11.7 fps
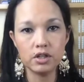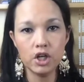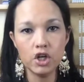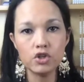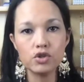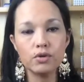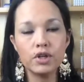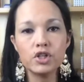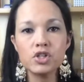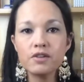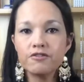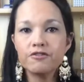So there's
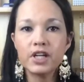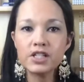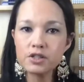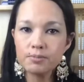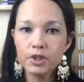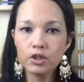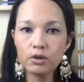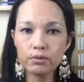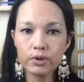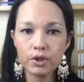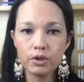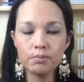a Facebook
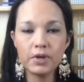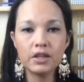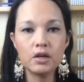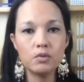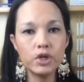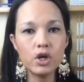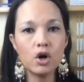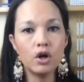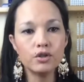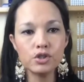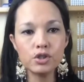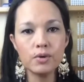group, and then we
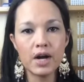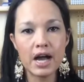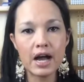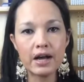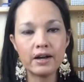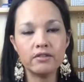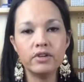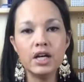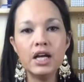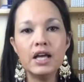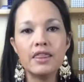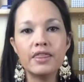also have
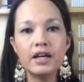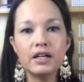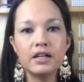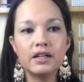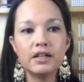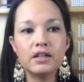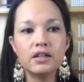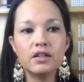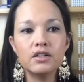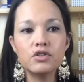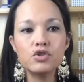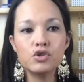the
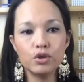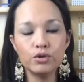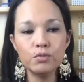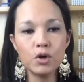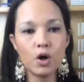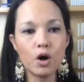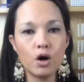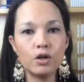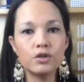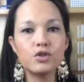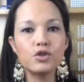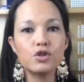Zoom
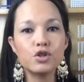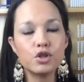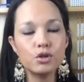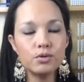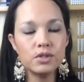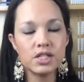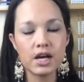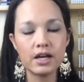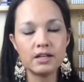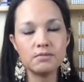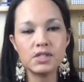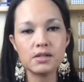calls 2
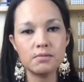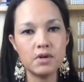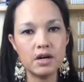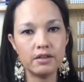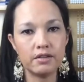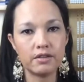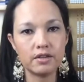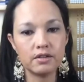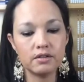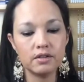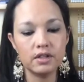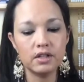times a month.
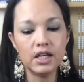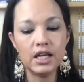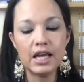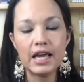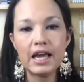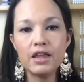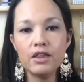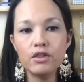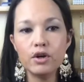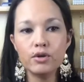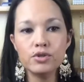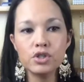And
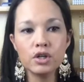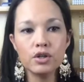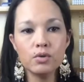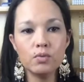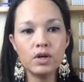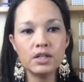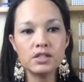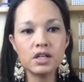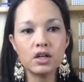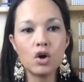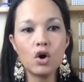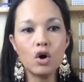those are the ones
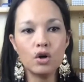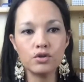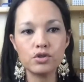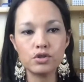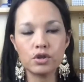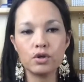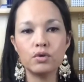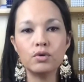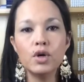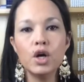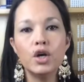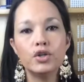that also
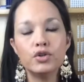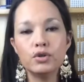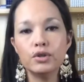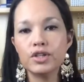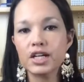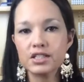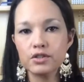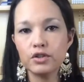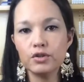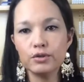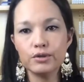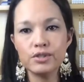you
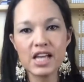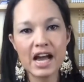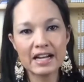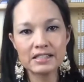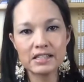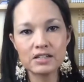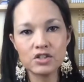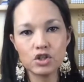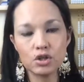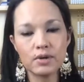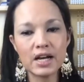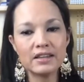lose access
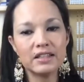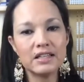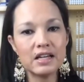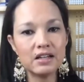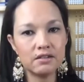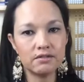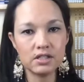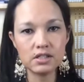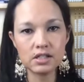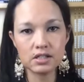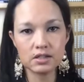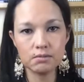to at the end of the
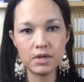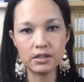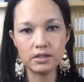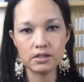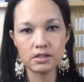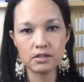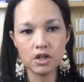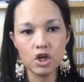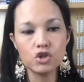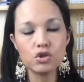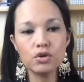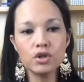6 months.
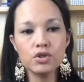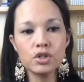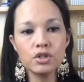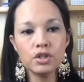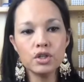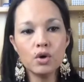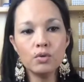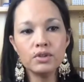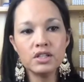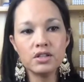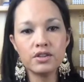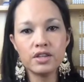So those are the
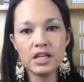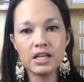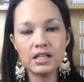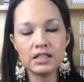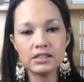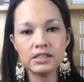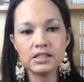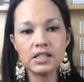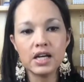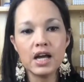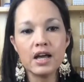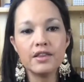only things
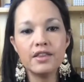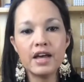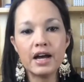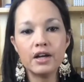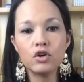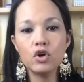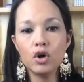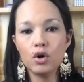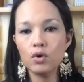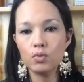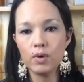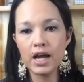that go
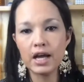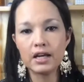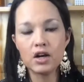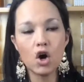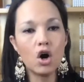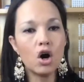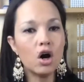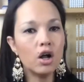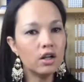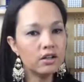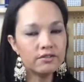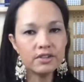away.
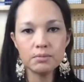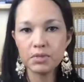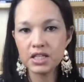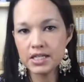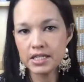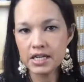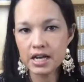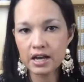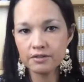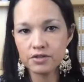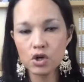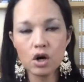All of the
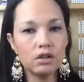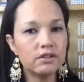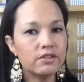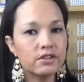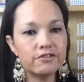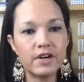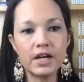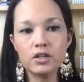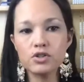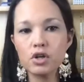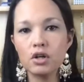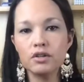PDFs, all of the files,
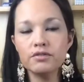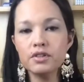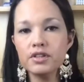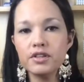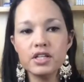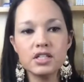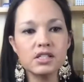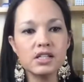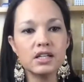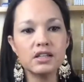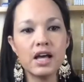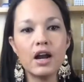all of the things
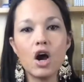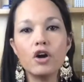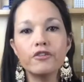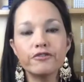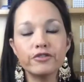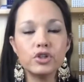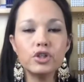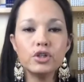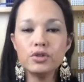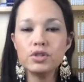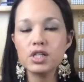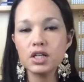like that are for you
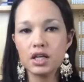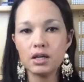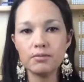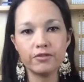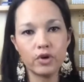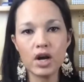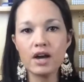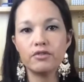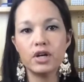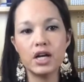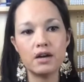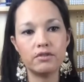to keep forever
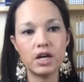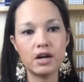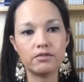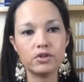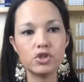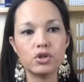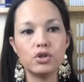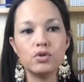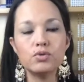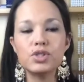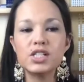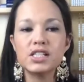and ever and ever. So you
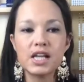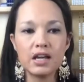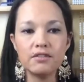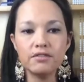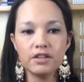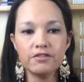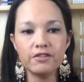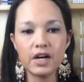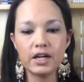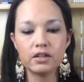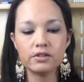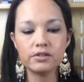save the
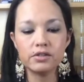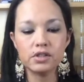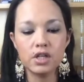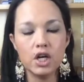files,